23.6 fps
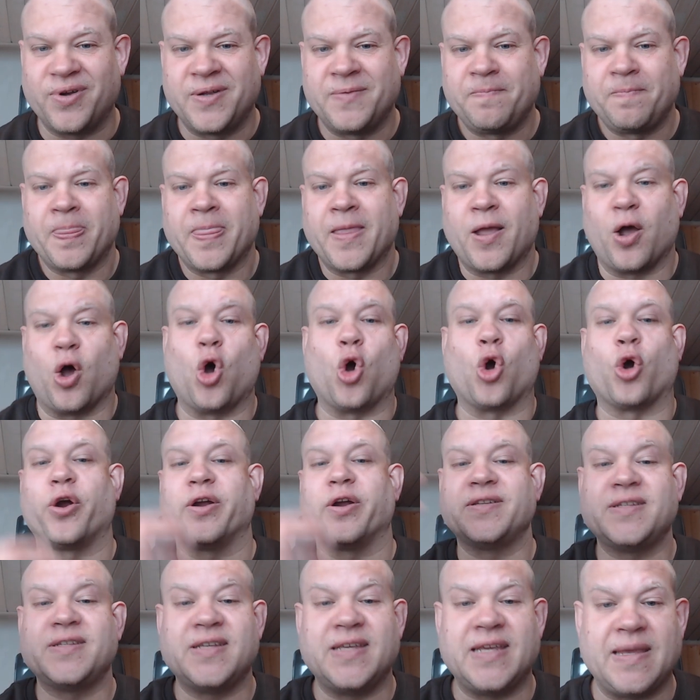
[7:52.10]
our
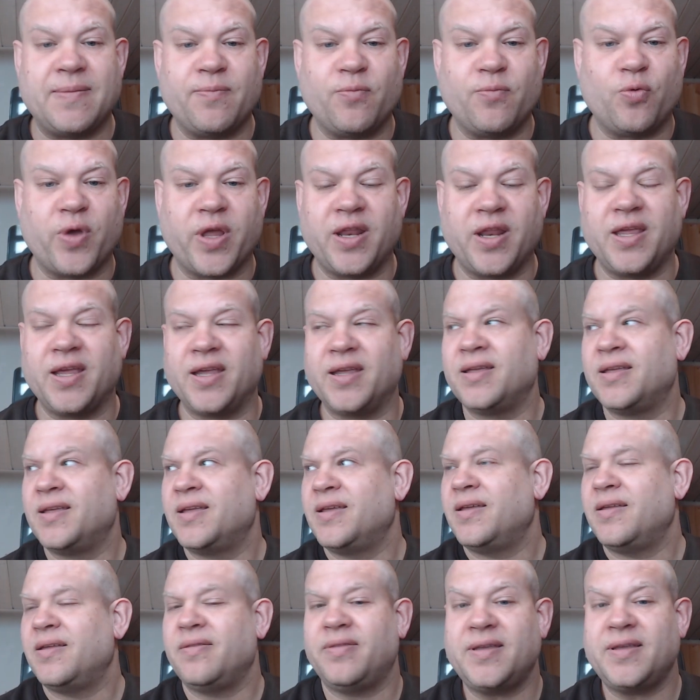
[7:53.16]
team winning.
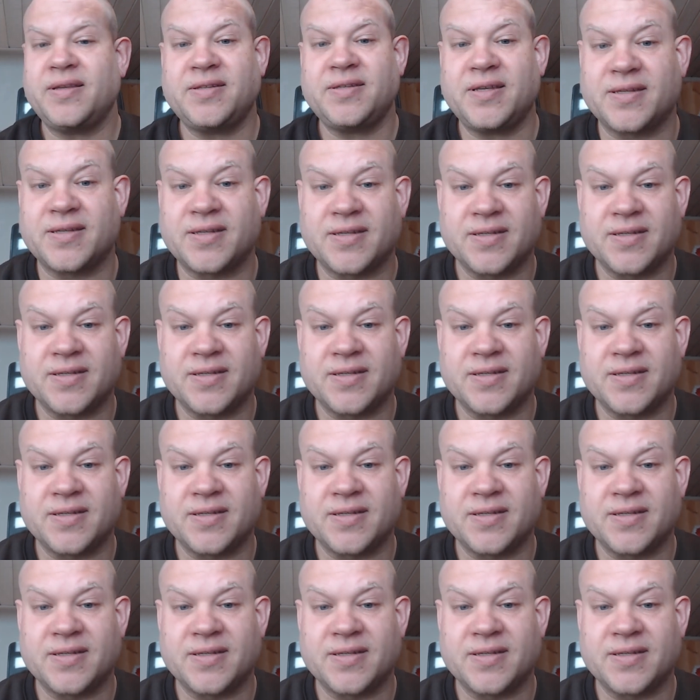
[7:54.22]
There's